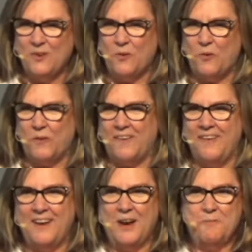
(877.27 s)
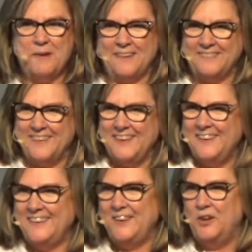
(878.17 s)
or about,
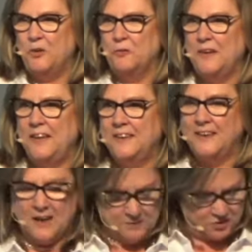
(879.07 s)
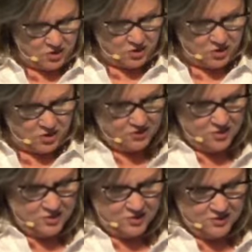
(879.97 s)
you know, economic
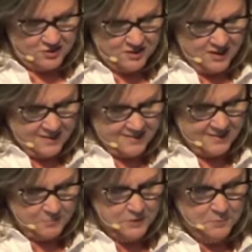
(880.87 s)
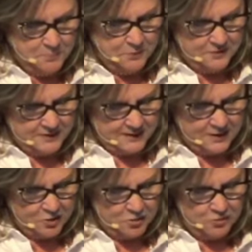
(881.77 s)
challenges. Some of the books that
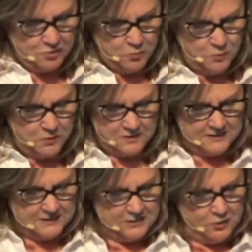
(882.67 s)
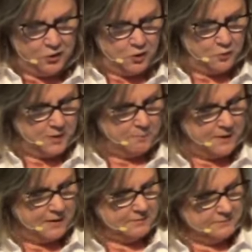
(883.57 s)
I noticed were, you know,
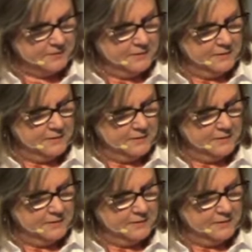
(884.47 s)
about